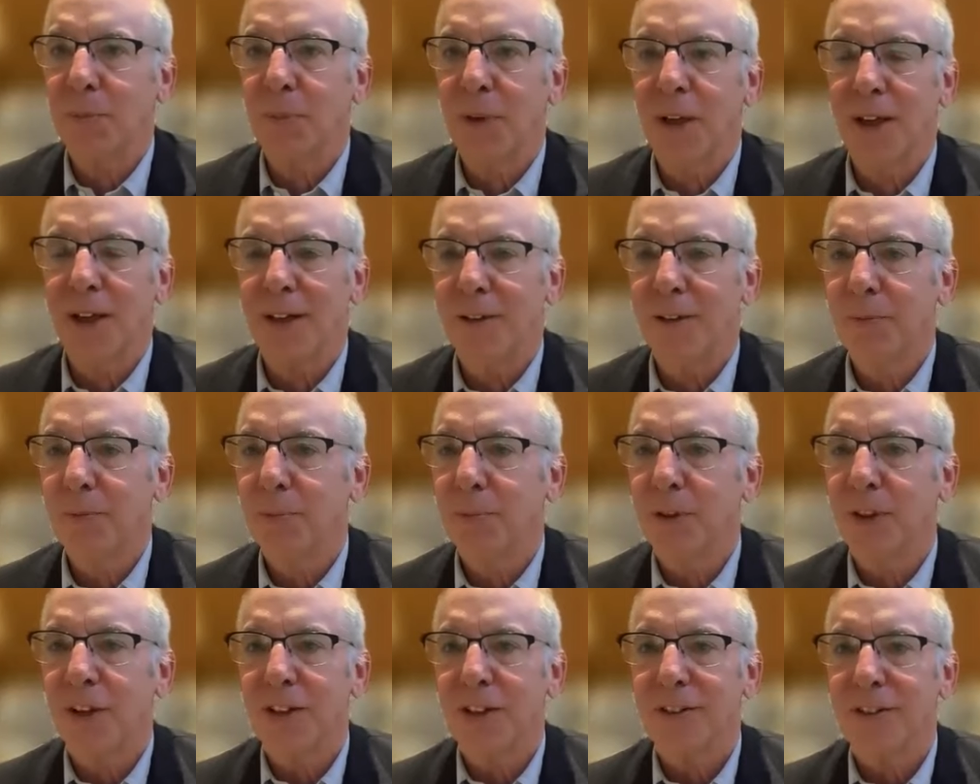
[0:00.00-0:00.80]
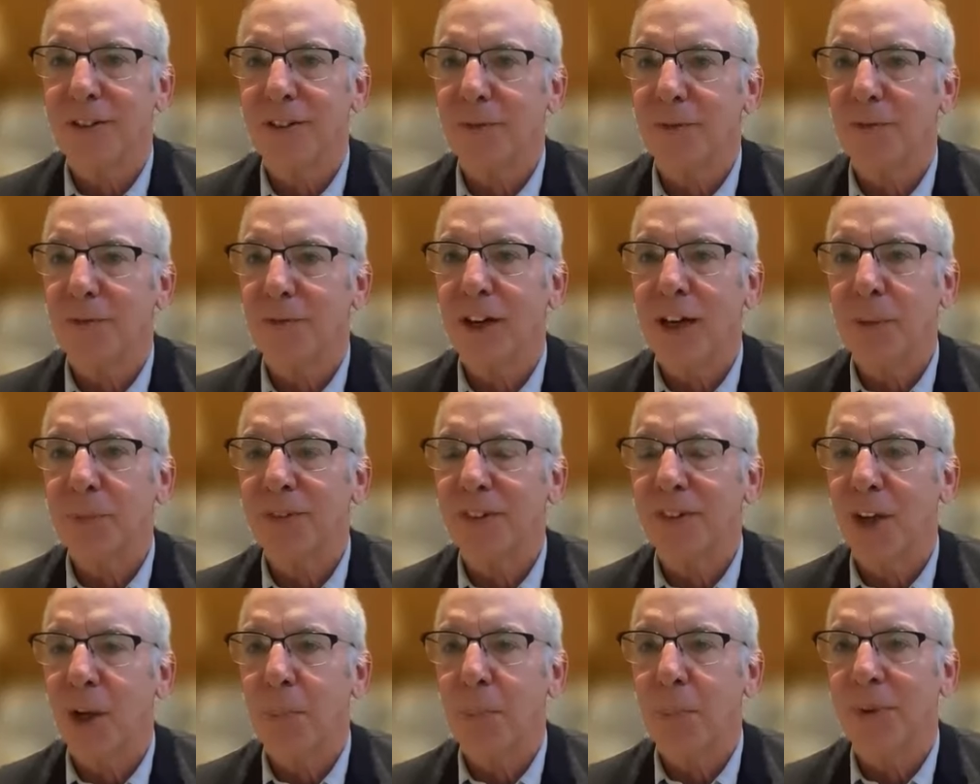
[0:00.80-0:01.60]
uh, production
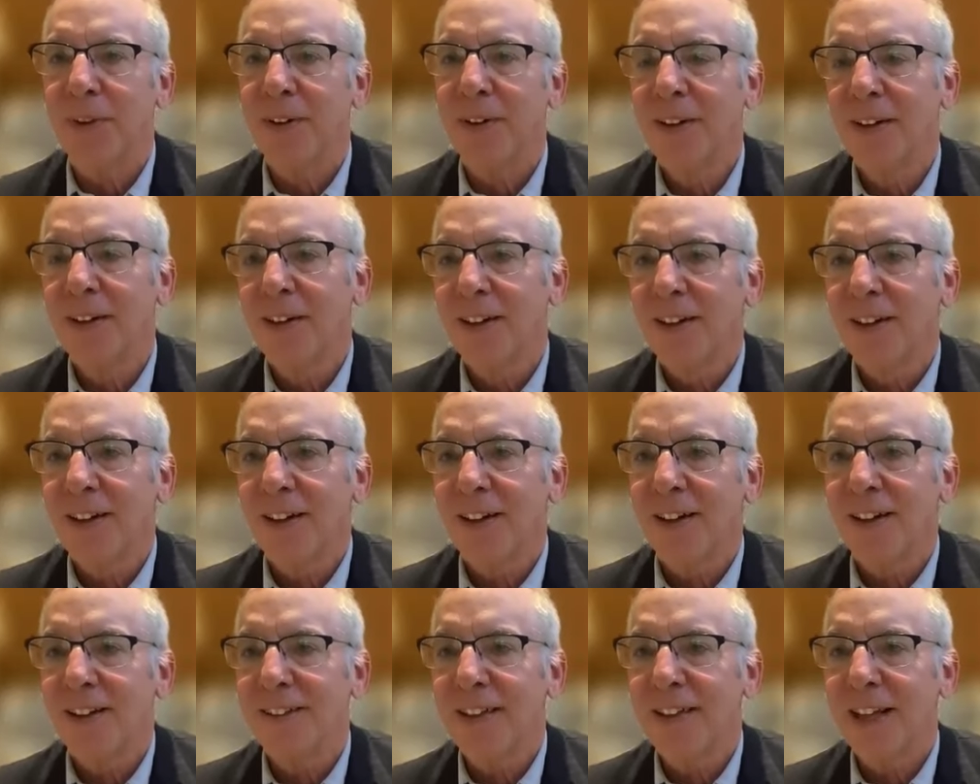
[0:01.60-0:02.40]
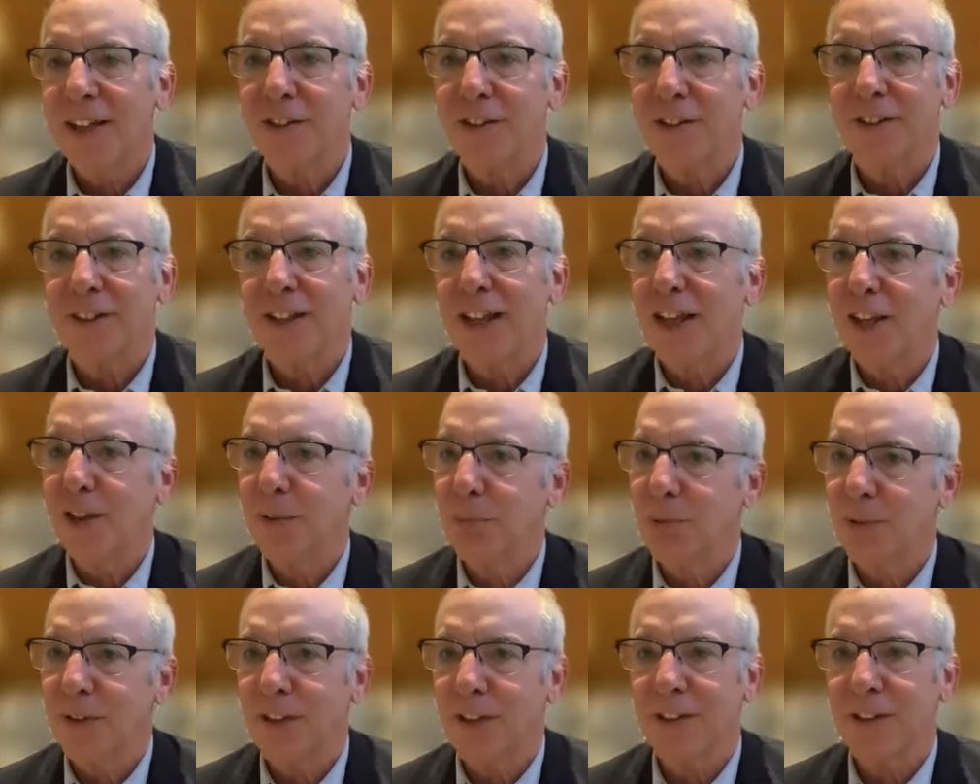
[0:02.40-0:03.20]
ramps up, uh, natural gas
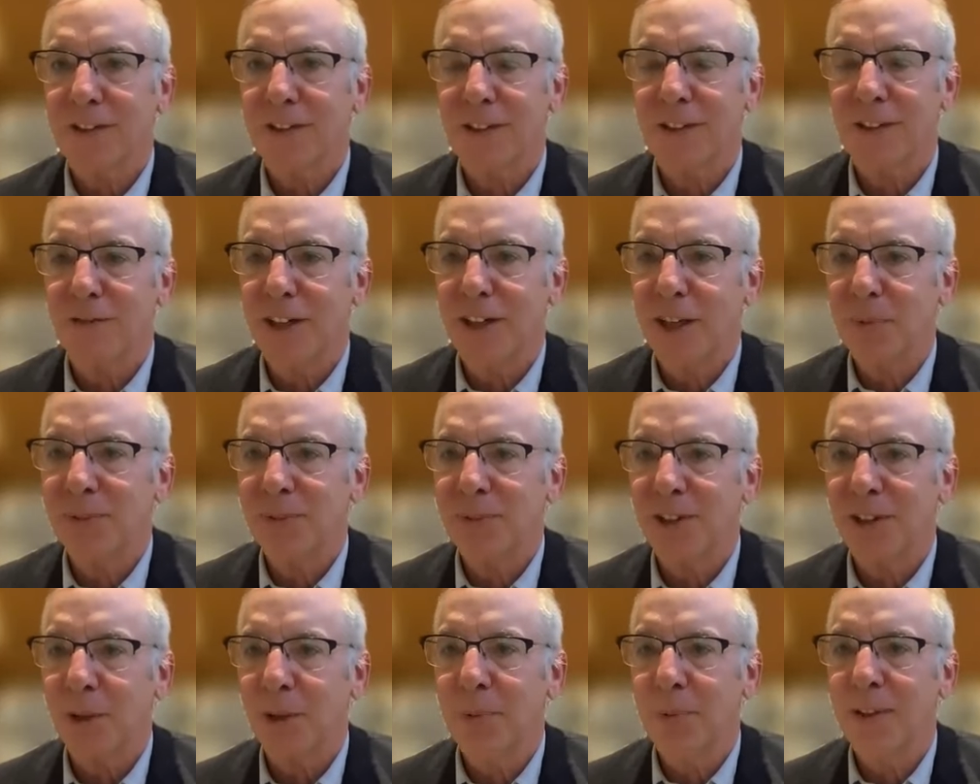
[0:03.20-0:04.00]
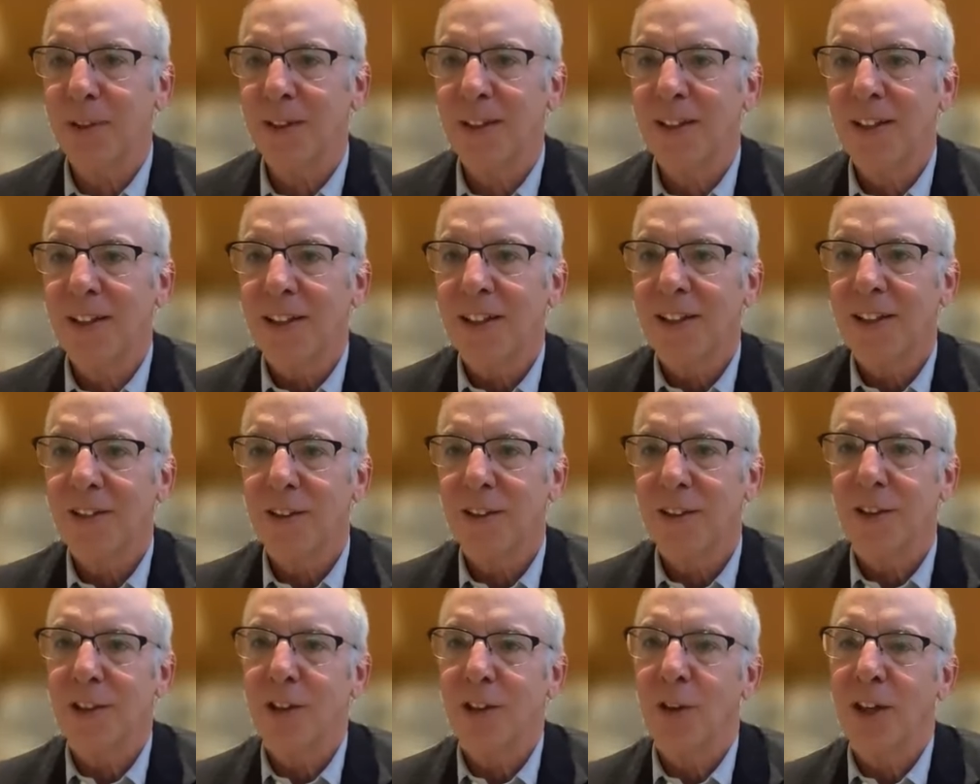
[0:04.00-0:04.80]
production ramps up, and
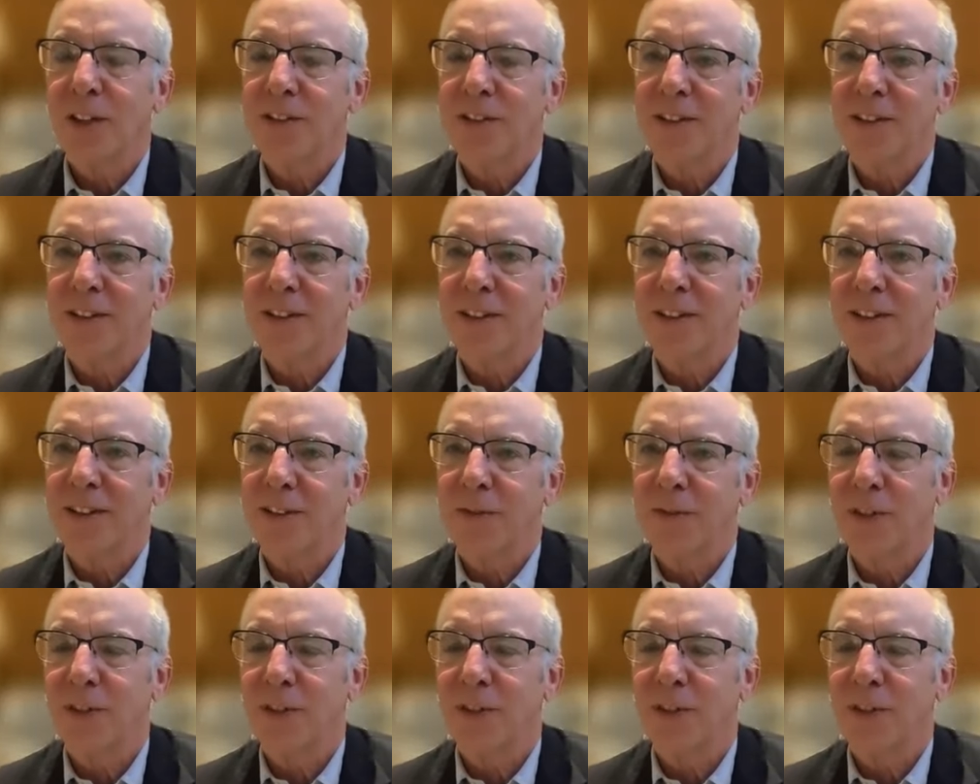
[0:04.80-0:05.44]
so the US is in a